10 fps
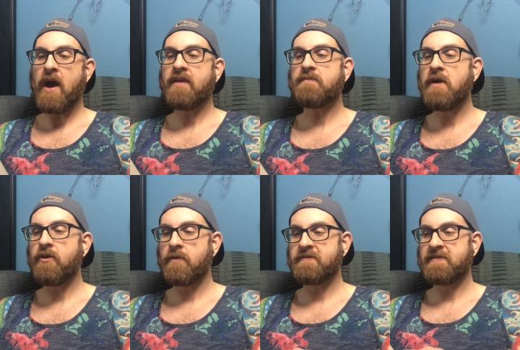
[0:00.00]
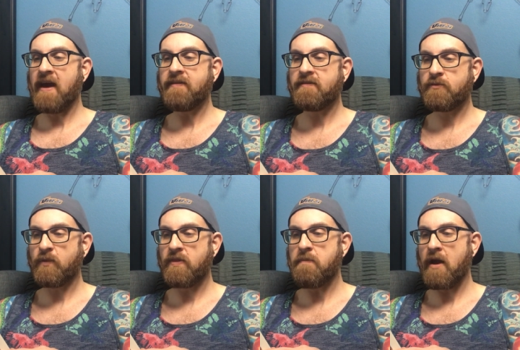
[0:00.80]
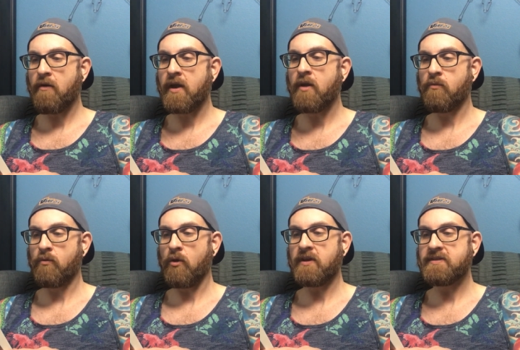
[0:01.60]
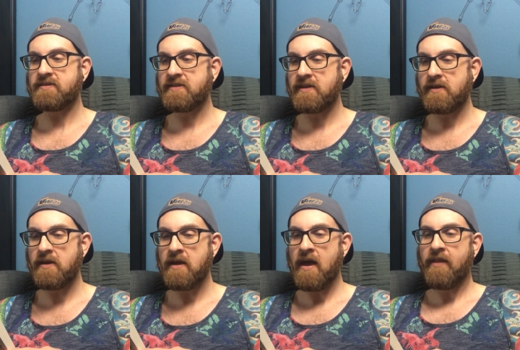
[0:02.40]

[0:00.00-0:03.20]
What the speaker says: why is Mother obsessed with Mary Rowlandson,